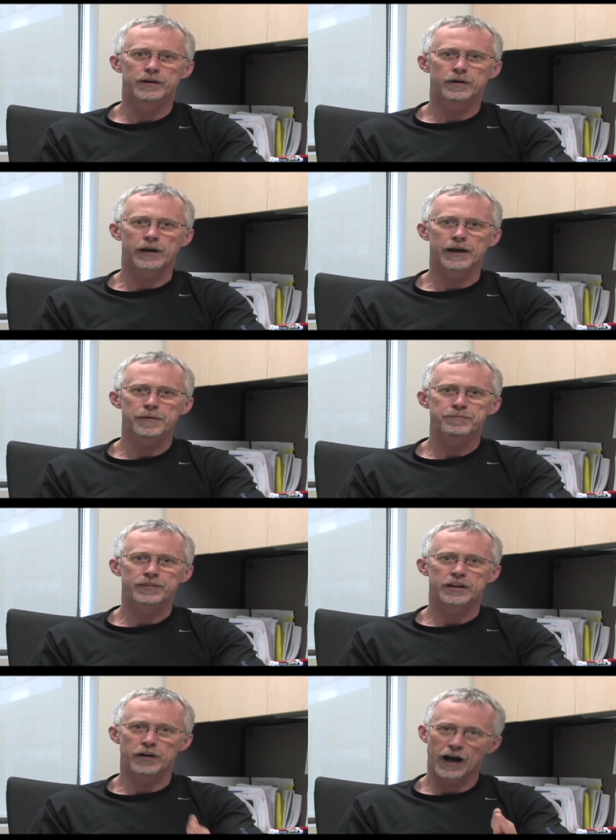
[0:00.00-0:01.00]
Okay?
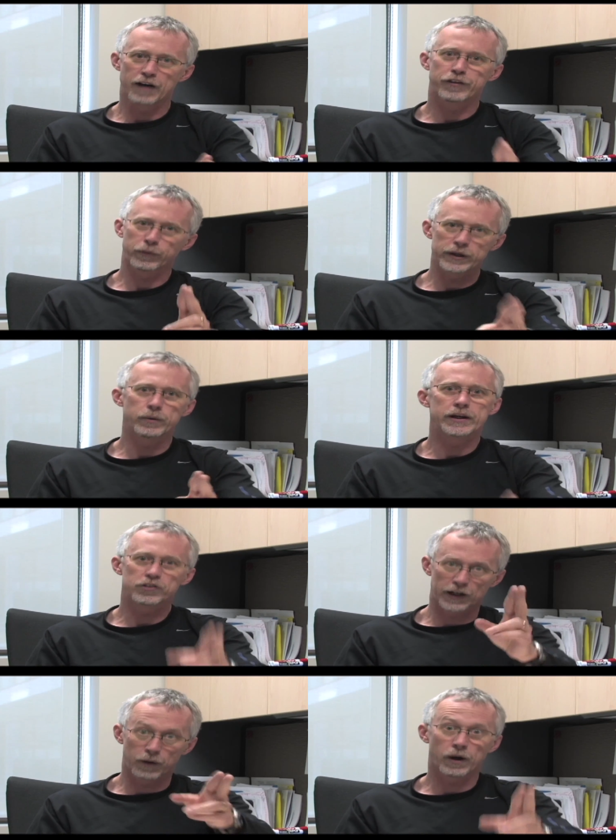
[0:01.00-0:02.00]
You have 3
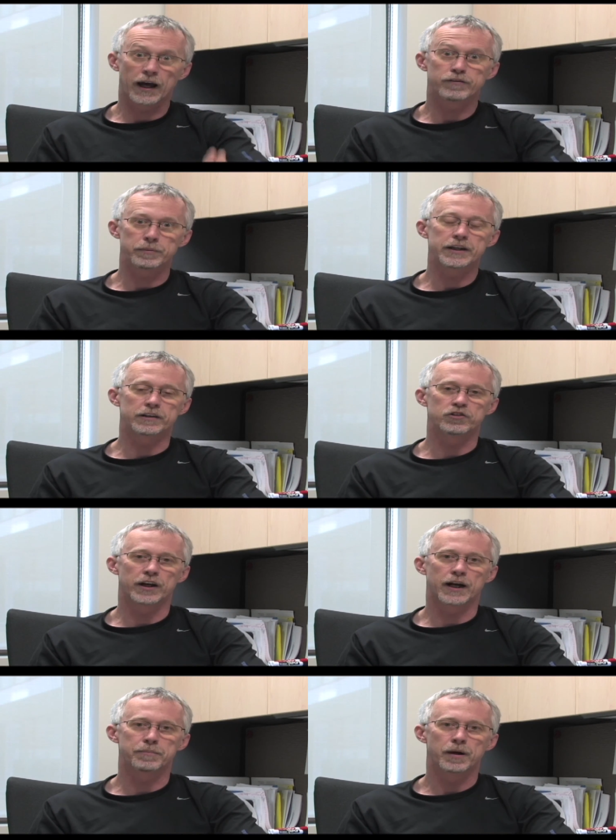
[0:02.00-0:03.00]
weeks and I want to have a meeting
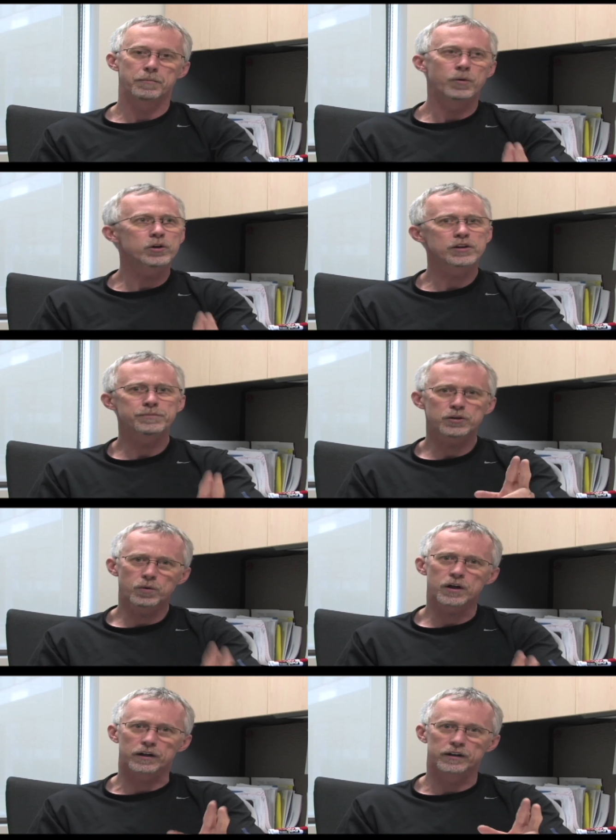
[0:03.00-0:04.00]
set up. Put them to
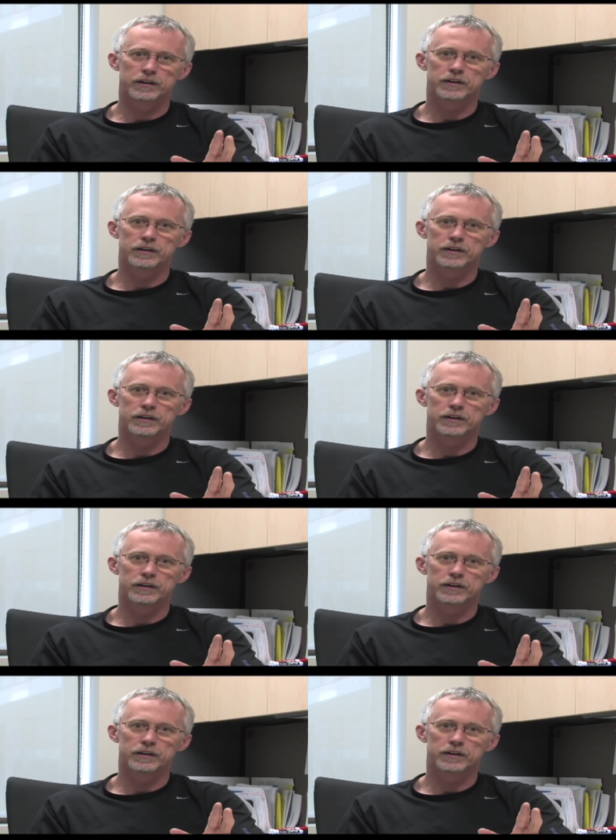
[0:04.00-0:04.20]
work.